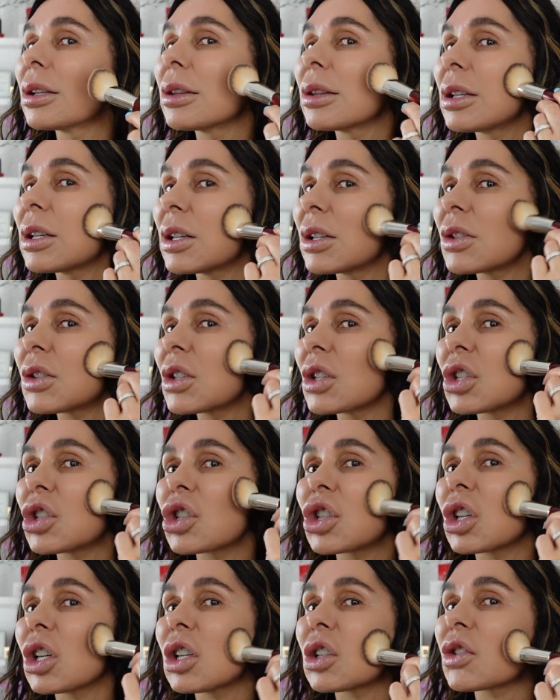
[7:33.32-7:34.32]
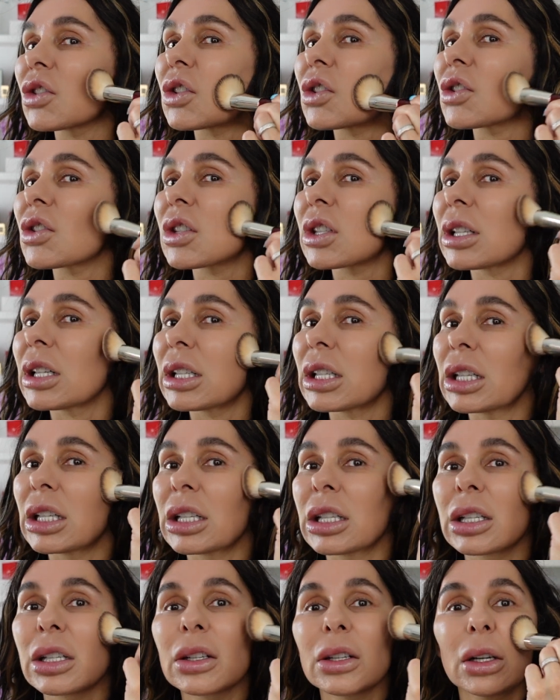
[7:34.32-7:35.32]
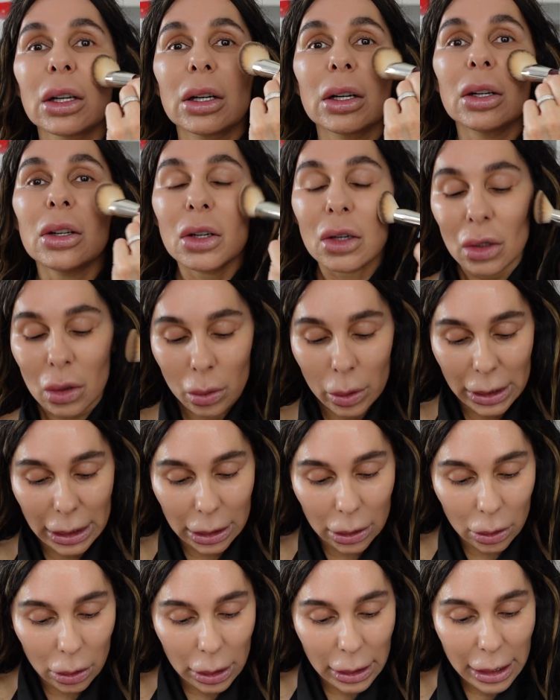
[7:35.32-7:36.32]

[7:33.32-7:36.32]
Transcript: This is just stunning. Oh wow.